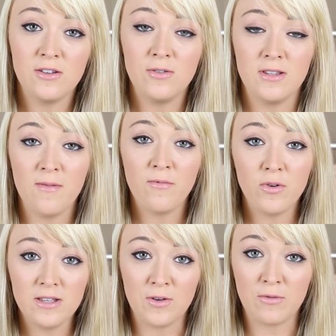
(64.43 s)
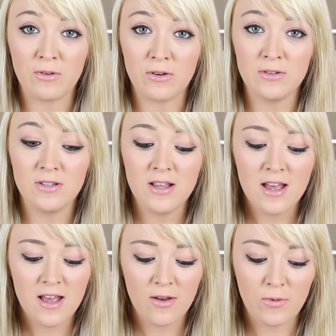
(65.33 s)
to do some voiceovers,
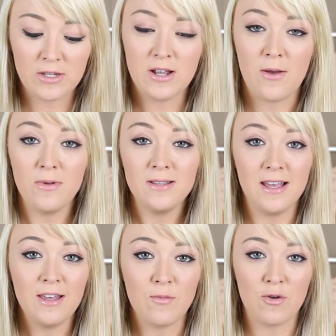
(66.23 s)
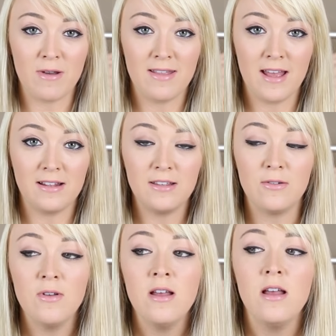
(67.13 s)
which I will tell you more about that
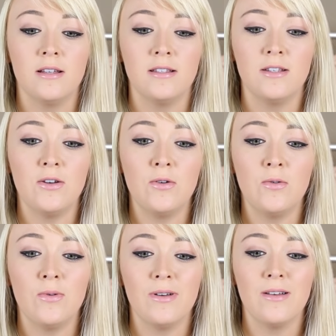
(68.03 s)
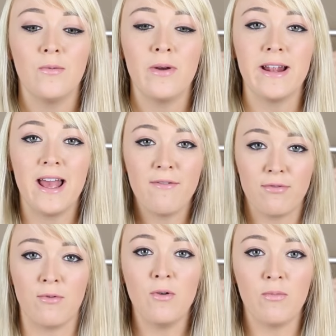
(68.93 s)
too. So when I have
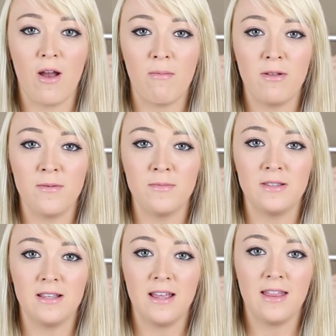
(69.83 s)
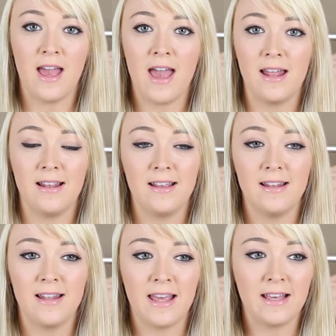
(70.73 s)
throat problems, that,
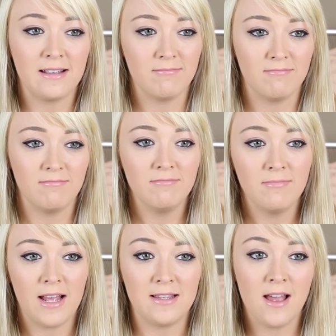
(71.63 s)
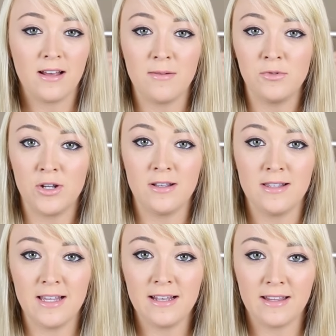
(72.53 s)
like, it's not like I'm just
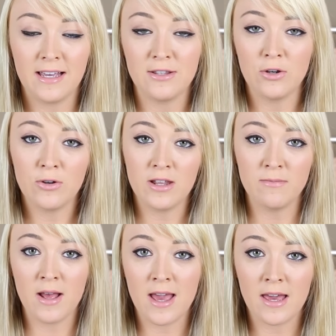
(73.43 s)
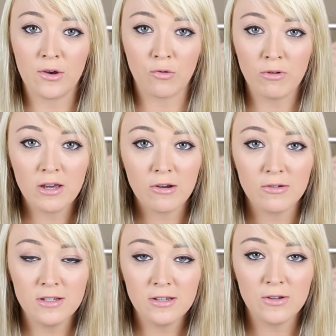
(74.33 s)
sick, like it's hurting my career
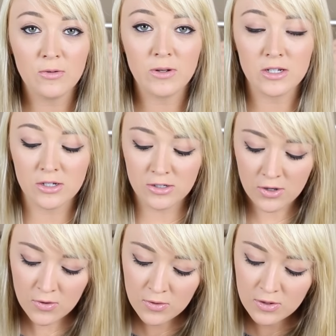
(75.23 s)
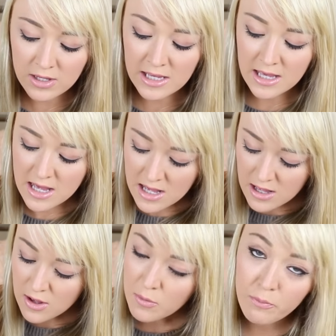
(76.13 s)
too, which totally
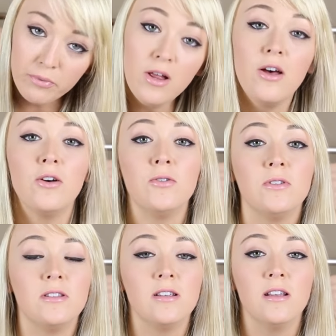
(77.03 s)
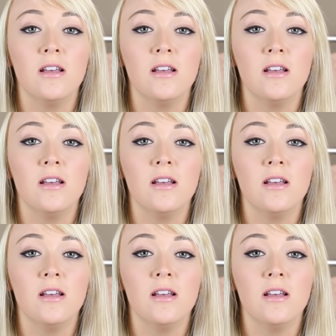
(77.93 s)
blows,